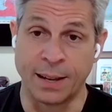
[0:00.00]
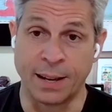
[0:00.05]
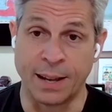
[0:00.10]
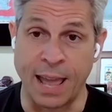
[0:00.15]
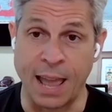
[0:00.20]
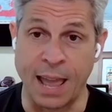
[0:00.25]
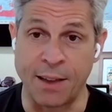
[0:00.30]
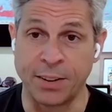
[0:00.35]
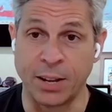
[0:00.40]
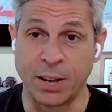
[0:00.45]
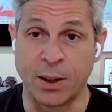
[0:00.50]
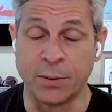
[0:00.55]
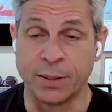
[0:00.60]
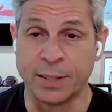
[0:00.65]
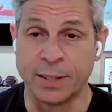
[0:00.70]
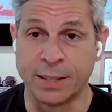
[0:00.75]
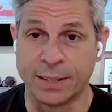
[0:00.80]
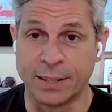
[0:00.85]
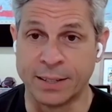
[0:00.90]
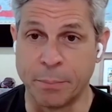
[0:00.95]
uh, having
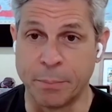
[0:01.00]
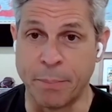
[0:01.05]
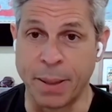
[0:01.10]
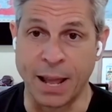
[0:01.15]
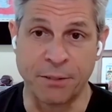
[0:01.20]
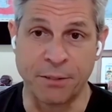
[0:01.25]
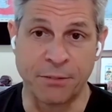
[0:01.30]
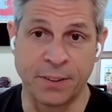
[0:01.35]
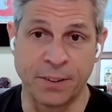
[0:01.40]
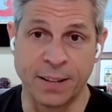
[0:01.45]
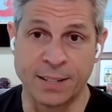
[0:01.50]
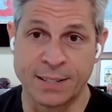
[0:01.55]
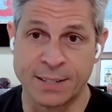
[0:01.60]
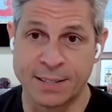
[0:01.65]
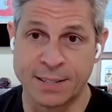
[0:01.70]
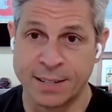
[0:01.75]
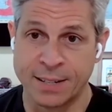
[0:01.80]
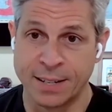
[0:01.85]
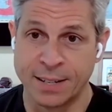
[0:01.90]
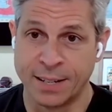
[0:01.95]
all the, the
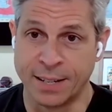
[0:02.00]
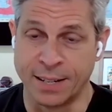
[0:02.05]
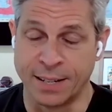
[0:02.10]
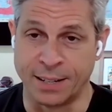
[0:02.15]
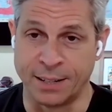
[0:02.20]
benefits